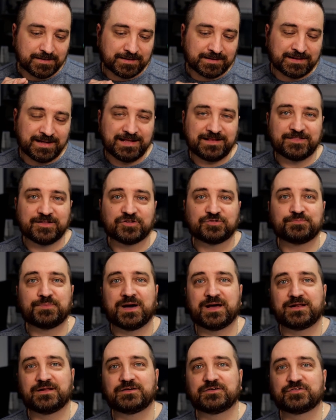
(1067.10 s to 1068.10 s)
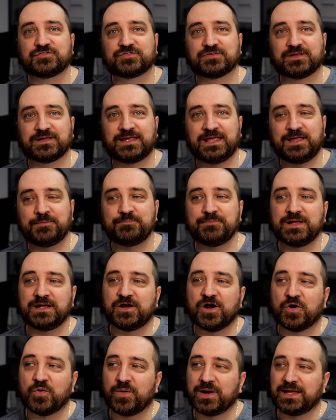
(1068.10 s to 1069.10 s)
click those buttons, keep me
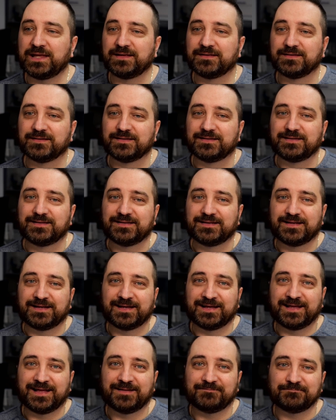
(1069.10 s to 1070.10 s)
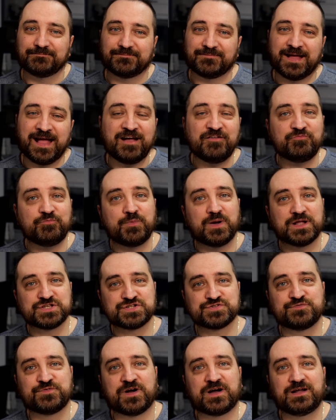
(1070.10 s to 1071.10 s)
going, have
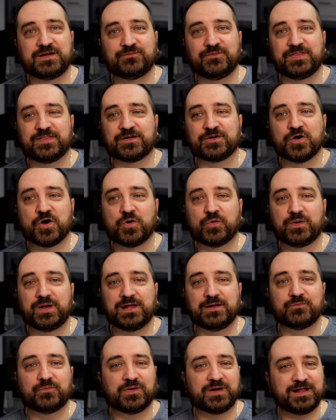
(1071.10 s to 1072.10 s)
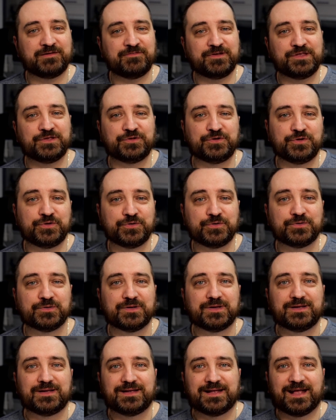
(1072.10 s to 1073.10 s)
much fun with the coding, whatever you do,
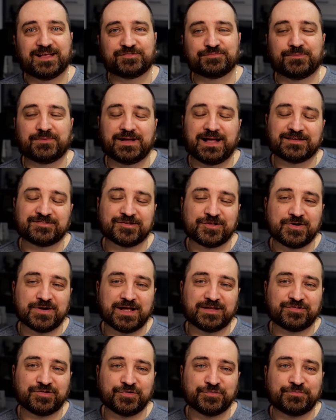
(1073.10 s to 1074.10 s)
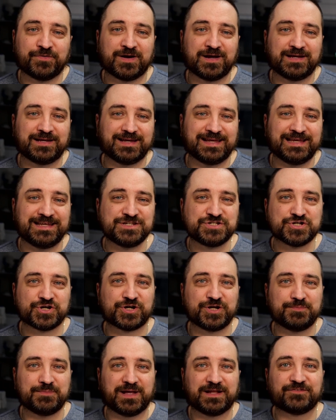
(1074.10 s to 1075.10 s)
as long as you find
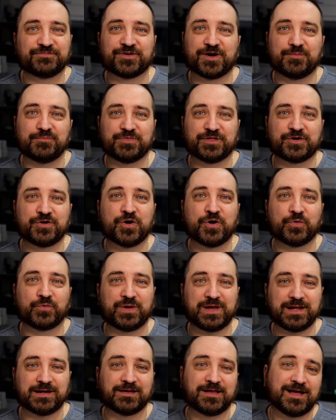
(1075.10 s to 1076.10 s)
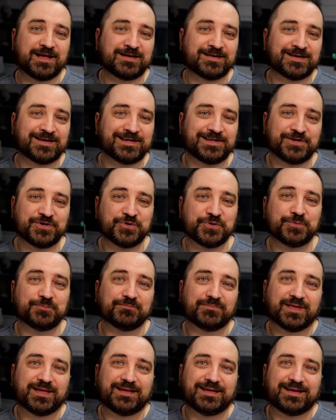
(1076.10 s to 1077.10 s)
enjoyment from the coding like I do,
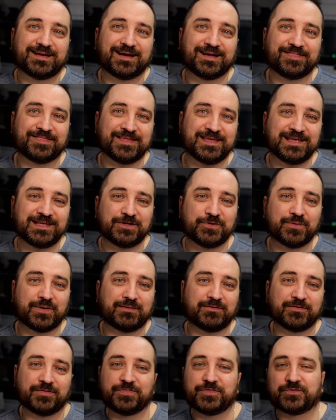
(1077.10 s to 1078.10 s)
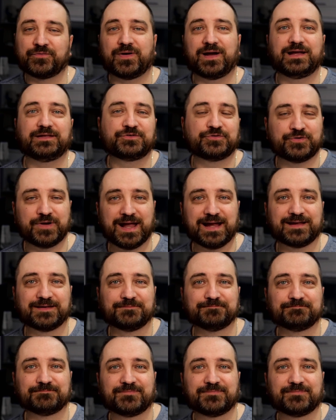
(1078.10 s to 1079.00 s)
I think you are on the right track,